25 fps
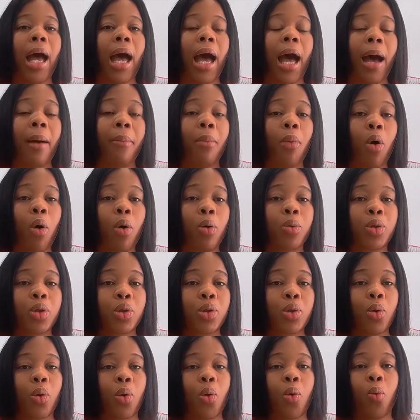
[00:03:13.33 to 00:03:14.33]
I'm
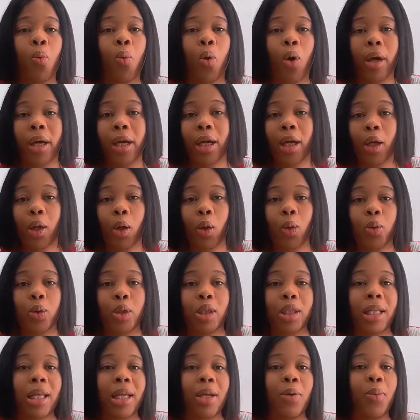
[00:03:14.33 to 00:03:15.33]
also working
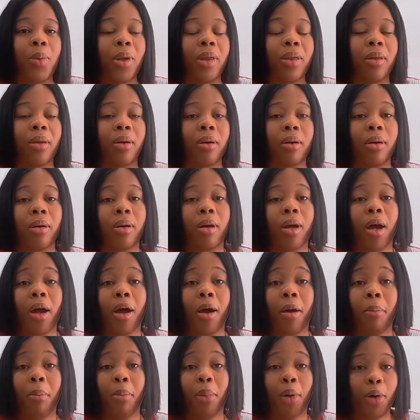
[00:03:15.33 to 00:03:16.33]
closely with the
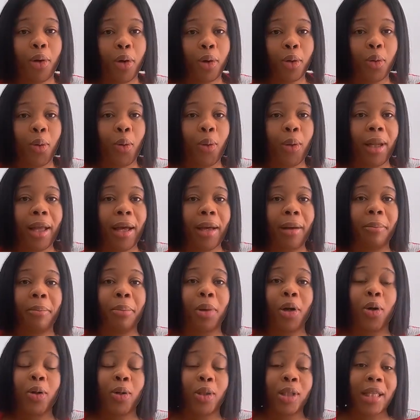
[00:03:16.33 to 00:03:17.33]
product owner,
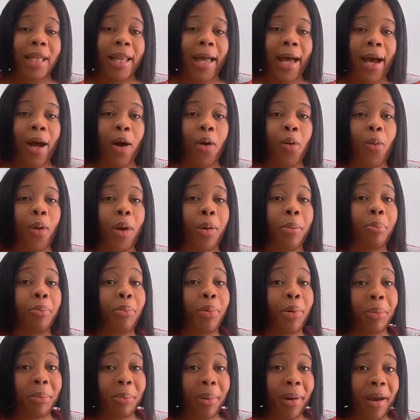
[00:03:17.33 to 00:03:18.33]
because now we're
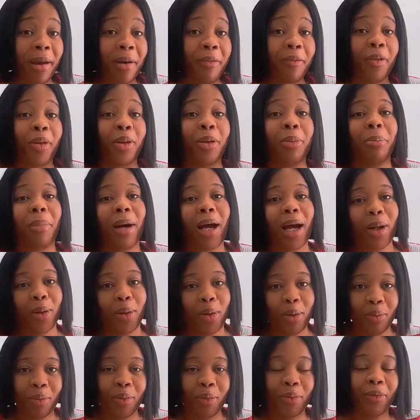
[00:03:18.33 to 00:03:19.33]
preparing for the
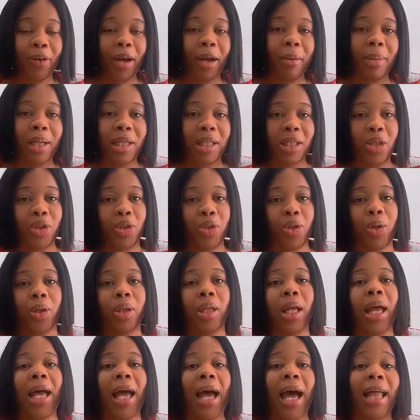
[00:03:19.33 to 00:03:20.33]
backlog refinement
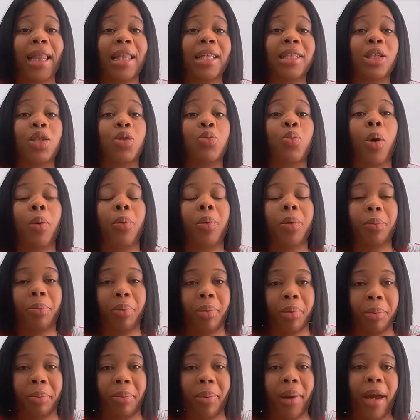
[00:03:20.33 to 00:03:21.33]
session, and this is where we
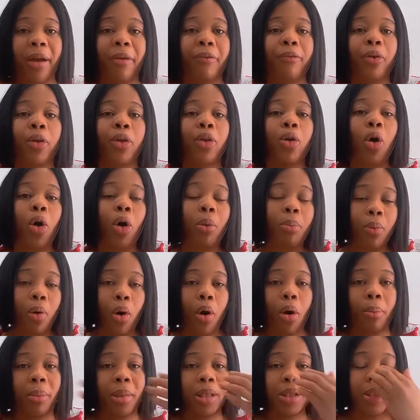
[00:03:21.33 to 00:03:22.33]
prepare for the
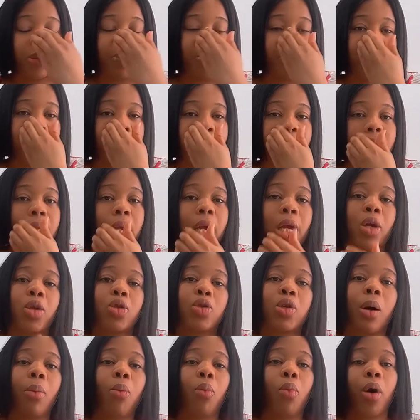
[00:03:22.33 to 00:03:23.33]
upcoming sprints.
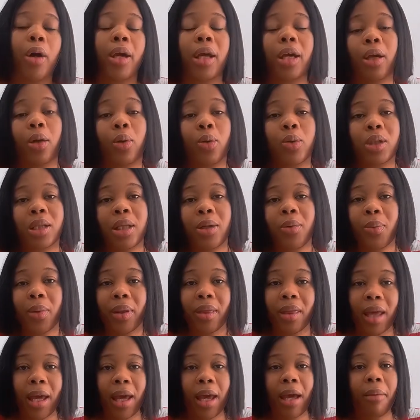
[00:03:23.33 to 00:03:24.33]
So I'm working closely
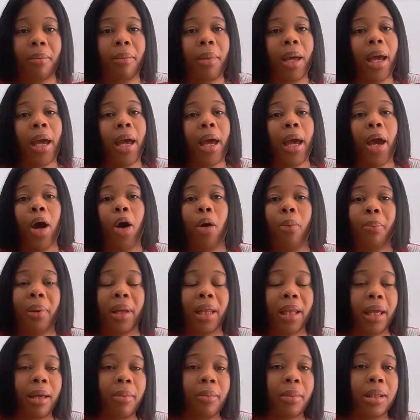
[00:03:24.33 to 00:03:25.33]
with him,
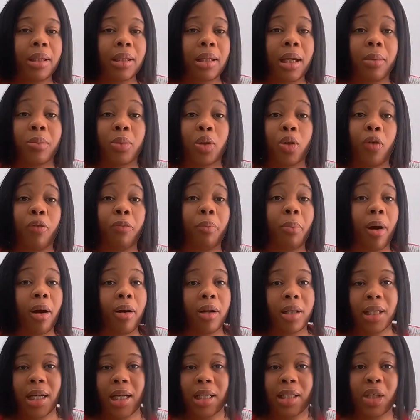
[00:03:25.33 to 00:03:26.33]
helping him in terms of
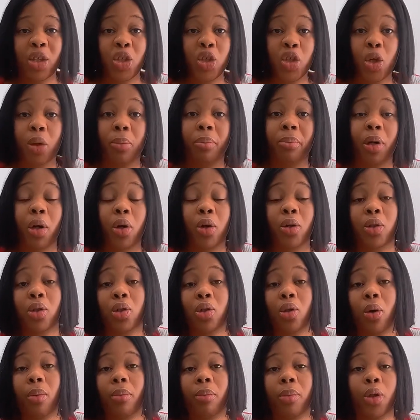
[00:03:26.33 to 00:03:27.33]
prioritization, because
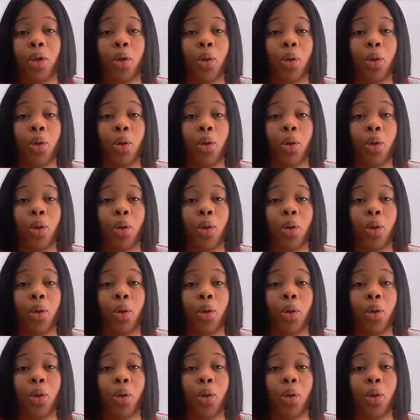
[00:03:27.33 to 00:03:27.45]
some